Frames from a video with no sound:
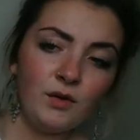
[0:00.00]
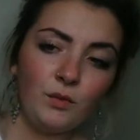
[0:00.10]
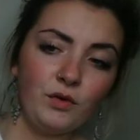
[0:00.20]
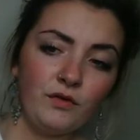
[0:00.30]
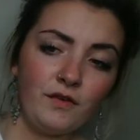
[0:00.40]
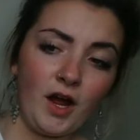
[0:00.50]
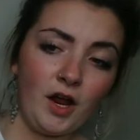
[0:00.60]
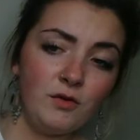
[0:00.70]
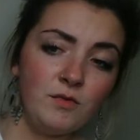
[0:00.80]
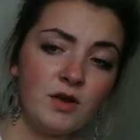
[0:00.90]
will
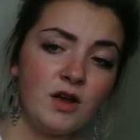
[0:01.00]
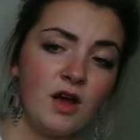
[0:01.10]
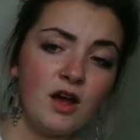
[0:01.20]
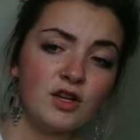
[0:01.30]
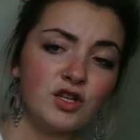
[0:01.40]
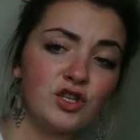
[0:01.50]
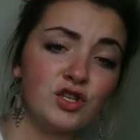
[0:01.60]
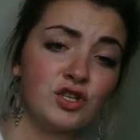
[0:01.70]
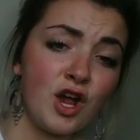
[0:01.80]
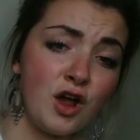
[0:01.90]
foam
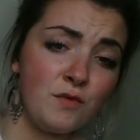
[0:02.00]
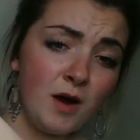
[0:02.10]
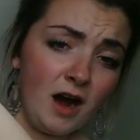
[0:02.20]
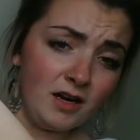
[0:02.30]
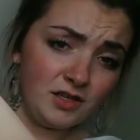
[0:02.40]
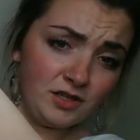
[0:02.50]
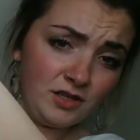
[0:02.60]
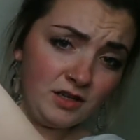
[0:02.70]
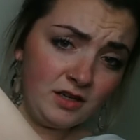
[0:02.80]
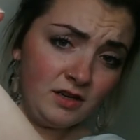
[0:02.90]
so much.
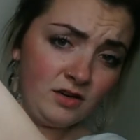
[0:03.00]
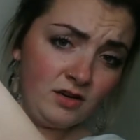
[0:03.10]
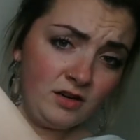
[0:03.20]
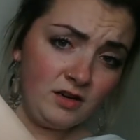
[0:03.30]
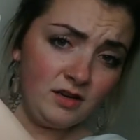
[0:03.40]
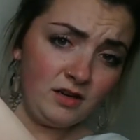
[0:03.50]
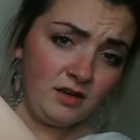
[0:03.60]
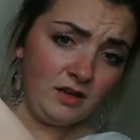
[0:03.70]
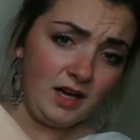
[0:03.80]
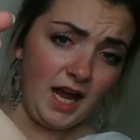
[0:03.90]

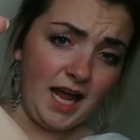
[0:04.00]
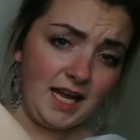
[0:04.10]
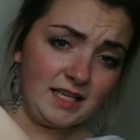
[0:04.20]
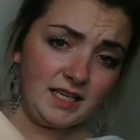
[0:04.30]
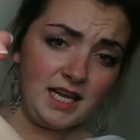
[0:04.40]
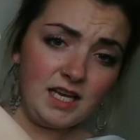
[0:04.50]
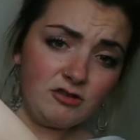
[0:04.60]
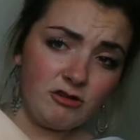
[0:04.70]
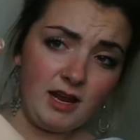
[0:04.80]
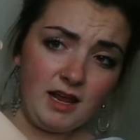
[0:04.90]
It is
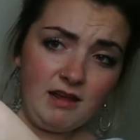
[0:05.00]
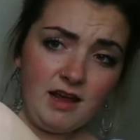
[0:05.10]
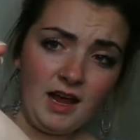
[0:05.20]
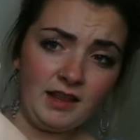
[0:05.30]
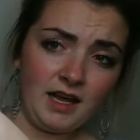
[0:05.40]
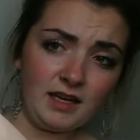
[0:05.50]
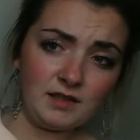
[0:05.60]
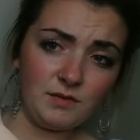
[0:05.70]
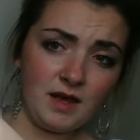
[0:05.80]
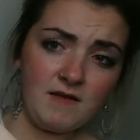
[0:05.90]
literally, and
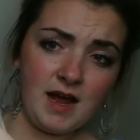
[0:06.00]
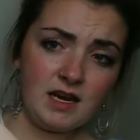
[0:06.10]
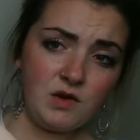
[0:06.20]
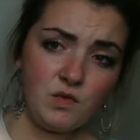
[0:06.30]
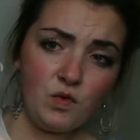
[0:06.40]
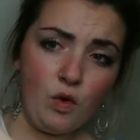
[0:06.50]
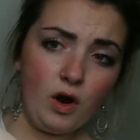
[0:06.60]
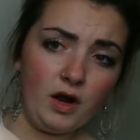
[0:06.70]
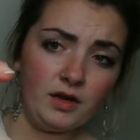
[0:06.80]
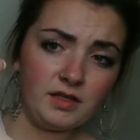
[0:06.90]
that's without any
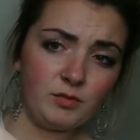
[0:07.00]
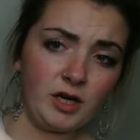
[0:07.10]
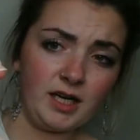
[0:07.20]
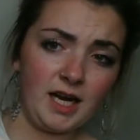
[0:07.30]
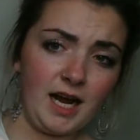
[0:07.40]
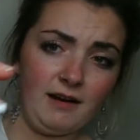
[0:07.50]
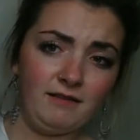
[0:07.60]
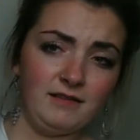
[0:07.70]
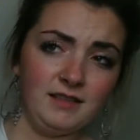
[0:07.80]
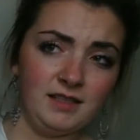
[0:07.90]
water spreading it
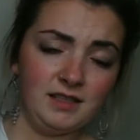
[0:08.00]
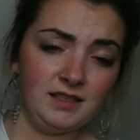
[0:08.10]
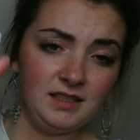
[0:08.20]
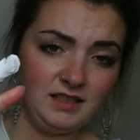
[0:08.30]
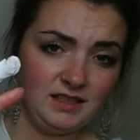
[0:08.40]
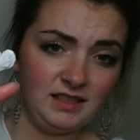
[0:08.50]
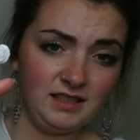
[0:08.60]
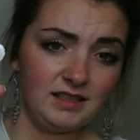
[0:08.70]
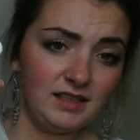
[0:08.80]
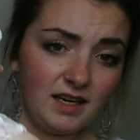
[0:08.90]
out.
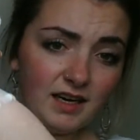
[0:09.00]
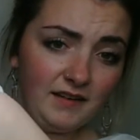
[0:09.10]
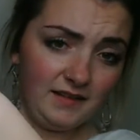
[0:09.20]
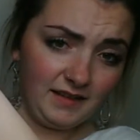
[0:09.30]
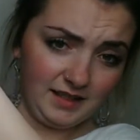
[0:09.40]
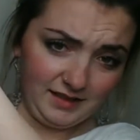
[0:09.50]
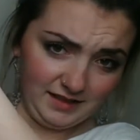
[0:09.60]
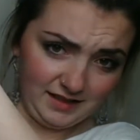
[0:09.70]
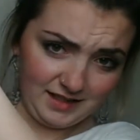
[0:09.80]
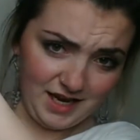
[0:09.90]
So,
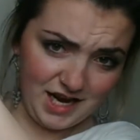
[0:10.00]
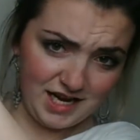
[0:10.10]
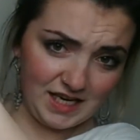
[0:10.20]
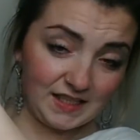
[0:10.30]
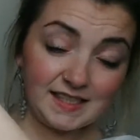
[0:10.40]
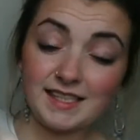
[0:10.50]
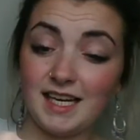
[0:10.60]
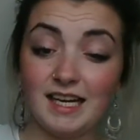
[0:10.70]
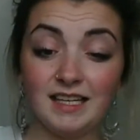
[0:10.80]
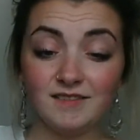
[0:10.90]
like you can
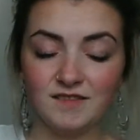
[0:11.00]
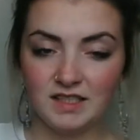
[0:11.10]
see,